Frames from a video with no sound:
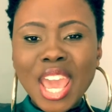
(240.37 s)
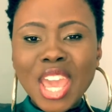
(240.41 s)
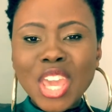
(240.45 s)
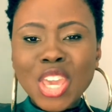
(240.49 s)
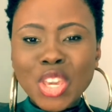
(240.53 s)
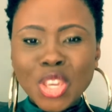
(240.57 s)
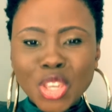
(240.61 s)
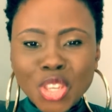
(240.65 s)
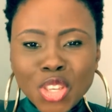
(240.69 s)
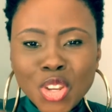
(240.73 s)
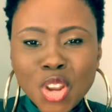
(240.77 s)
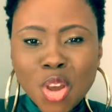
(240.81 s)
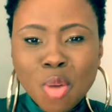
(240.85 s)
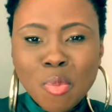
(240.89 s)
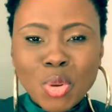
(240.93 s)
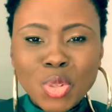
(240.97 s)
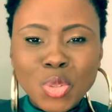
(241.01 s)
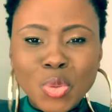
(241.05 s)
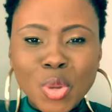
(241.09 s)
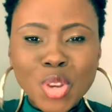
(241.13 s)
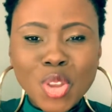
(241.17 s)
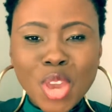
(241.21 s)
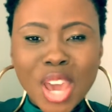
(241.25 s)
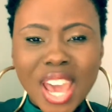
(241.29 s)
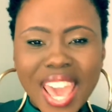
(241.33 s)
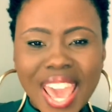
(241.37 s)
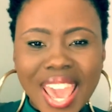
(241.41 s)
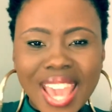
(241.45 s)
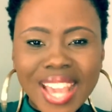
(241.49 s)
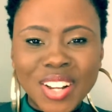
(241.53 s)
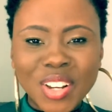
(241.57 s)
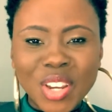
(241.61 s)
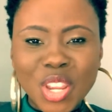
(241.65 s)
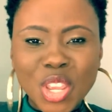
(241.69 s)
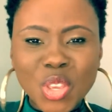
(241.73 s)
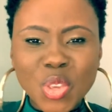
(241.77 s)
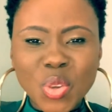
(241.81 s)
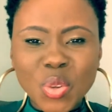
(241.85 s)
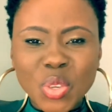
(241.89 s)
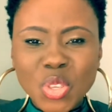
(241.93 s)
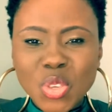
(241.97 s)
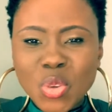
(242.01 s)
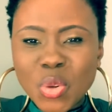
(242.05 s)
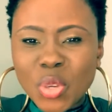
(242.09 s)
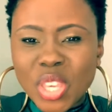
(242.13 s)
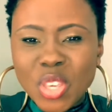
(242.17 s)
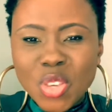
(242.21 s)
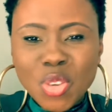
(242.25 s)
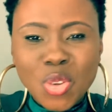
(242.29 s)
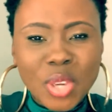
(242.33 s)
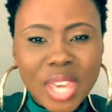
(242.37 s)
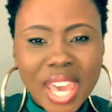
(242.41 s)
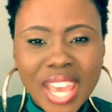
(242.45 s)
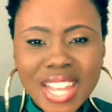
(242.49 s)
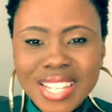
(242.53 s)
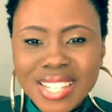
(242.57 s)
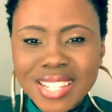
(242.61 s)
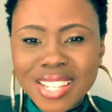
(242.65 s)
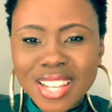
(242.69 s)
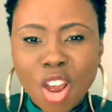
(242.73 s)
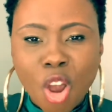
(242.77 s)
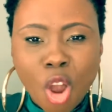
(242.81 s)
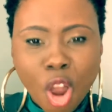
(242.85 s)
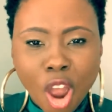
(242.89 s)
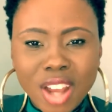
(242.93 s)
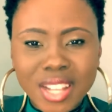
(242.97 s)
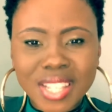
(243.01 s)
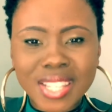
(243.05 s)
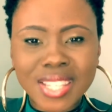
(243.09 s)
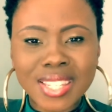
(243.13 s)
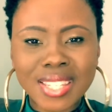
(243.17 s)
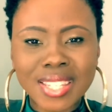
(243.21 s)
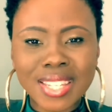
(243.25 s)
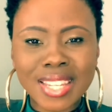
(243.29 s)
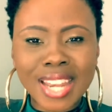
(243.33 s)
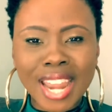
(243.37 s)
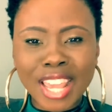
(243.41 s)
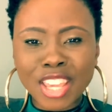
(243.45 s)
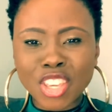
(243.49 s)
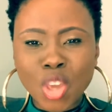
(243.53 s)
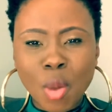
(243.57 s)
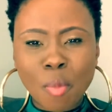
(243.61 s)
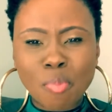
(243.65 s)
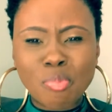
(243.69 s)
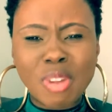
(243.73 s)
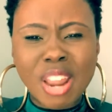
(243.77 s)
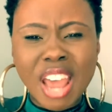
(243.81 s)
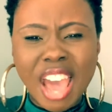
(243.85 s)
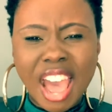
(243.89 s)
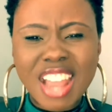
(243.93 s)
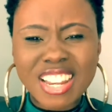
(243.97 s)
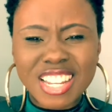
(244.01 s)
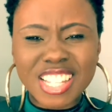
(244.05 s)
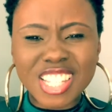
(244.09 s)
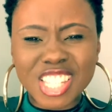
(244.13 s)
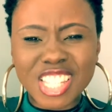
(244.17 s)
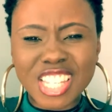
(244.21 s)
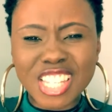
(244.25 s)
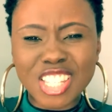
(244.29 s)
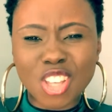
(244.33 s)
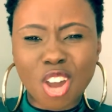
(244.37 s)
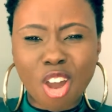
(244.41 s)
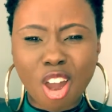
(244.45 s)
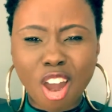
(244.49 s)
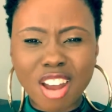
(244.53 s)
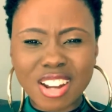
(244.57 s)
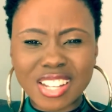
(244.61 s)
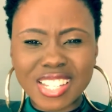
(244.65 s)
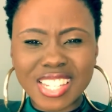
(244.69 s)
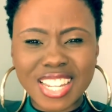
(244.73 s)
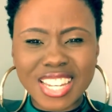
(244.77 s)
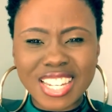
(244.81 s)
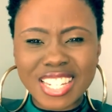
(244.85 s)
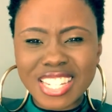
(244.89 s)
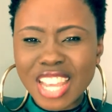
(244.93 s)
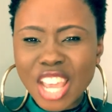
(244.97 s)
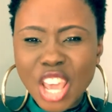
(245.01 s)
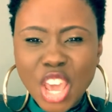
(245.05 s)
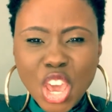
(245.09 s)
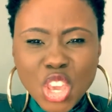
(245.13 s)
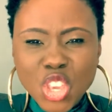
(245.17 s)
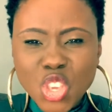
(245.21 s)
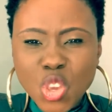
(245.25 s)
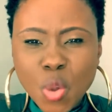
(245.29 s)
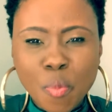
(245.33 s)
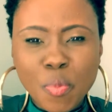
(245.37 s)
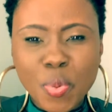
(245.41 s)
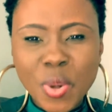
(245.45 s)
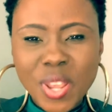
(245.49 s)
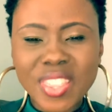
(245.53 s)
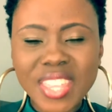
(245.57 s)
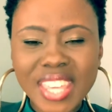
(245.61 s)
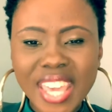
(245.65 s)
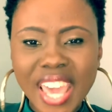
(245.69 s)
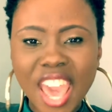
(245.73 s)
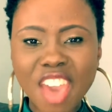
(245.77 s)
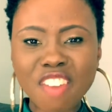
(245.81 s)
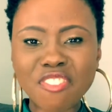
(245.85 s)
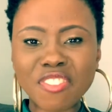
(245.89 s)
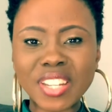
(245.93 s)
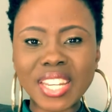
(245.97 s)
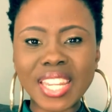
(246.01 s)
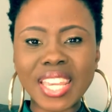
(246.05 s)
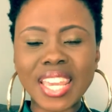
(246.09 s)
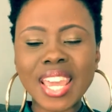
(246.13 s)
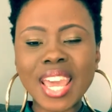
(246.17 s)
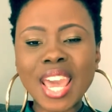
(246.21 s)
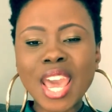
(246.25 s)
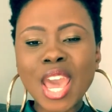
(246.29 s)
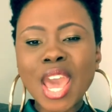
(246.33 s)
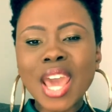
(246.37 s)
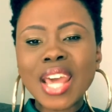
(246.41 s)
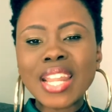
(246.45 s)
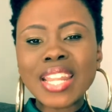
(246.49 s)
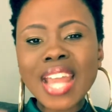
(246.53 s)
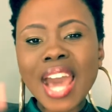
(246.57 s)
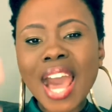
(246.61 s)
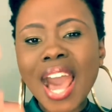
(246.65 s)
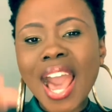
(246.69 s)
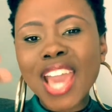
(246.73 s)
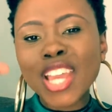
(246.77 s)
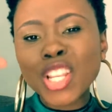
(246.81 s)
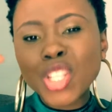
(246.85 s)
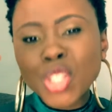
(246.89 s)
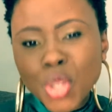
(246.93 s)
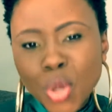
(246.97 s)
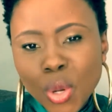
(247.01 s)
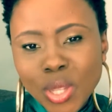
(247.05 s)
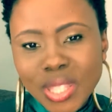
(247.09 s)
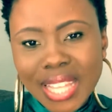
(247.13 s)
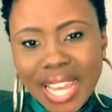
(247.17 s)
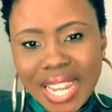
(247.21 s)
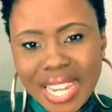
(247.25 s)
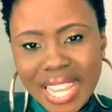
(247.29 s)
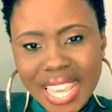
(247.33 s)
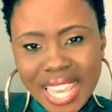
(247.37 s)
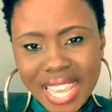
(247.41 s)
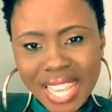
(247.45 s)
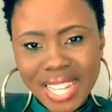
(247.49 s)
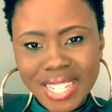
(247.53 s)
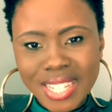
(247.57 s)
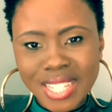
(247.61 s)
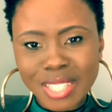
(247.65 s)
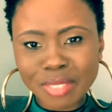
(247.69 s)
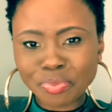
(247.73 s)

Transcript: Almost when you are angry, you get hot, like your blood is hot and you're breathing heavily. Now I took that heat.